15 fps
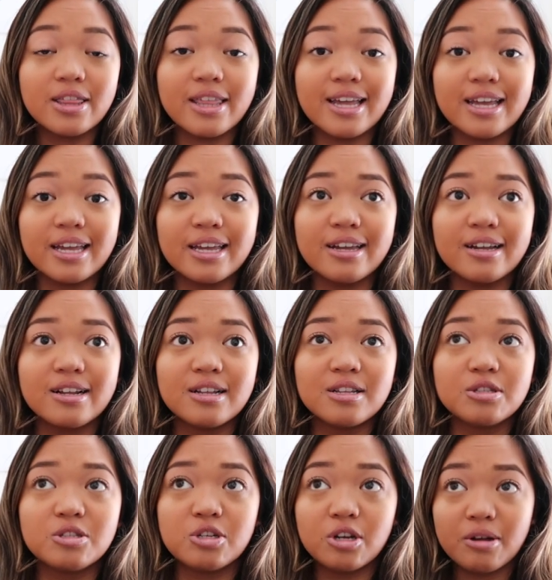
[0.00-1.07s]
They
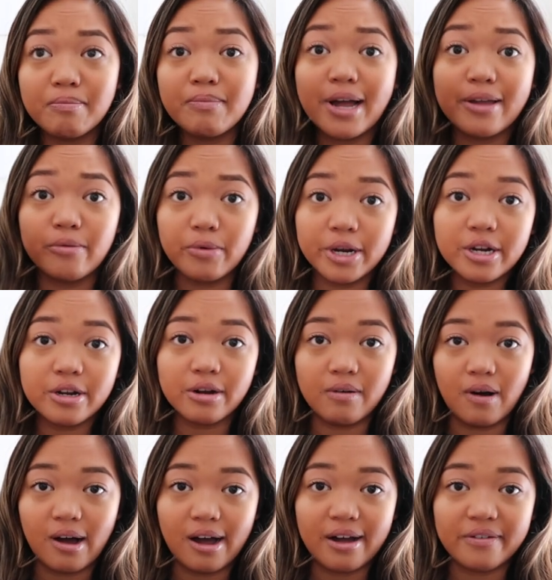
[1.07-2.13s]
took my window
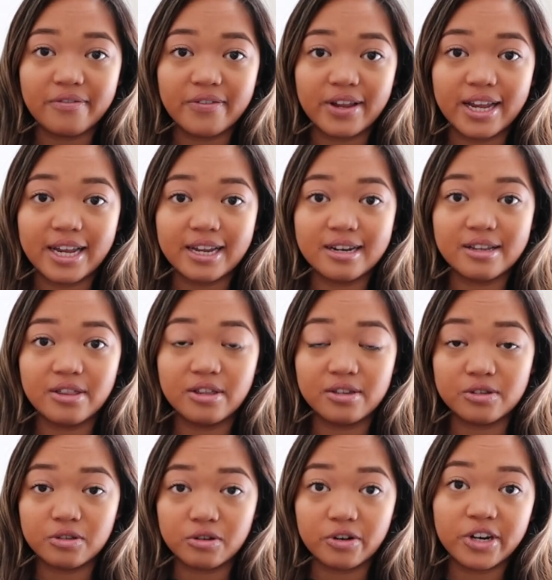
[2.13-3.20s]
off and
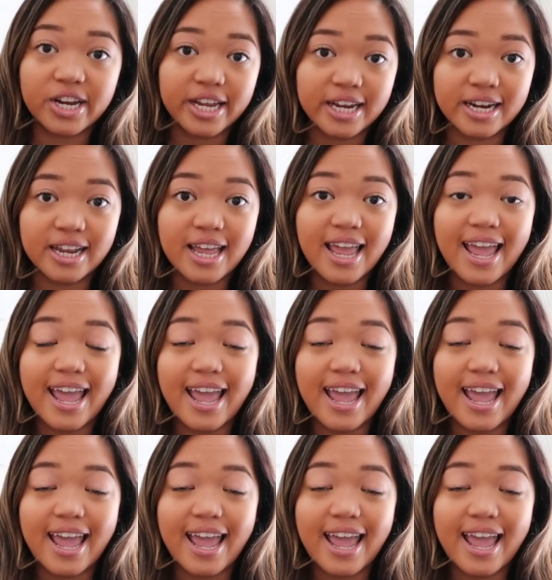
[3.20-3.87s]
the screen